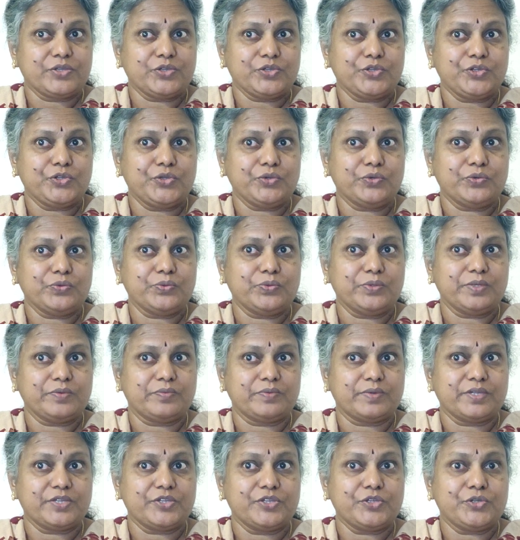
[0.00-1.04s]

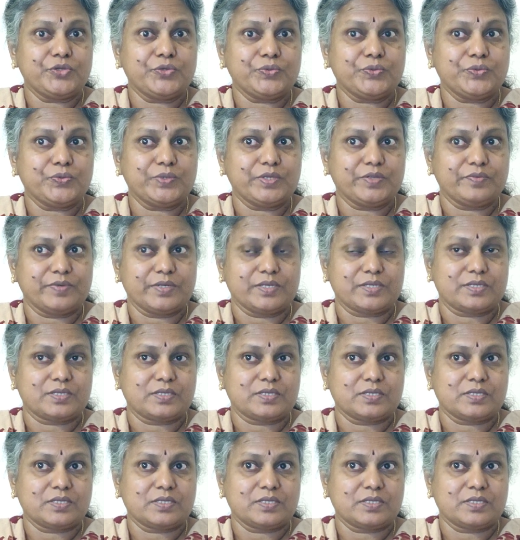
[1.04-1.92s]
universal.